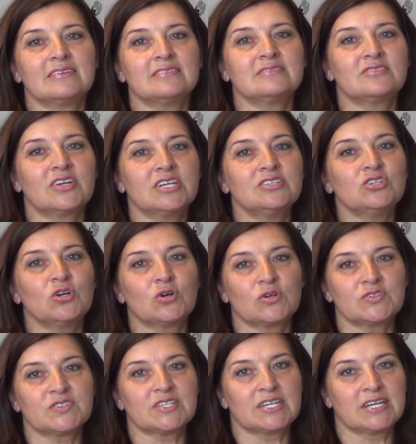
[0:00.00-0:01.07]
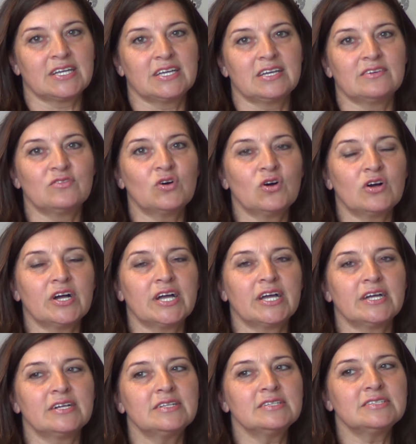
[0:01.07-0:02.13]
in Radio Sarajevo,
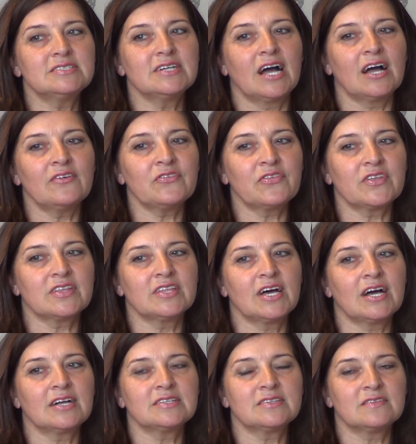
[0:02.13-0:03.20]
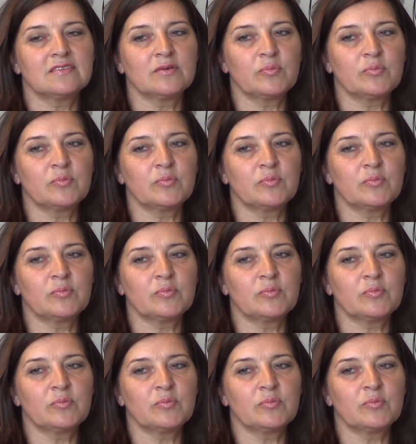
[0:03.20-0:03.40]
and after that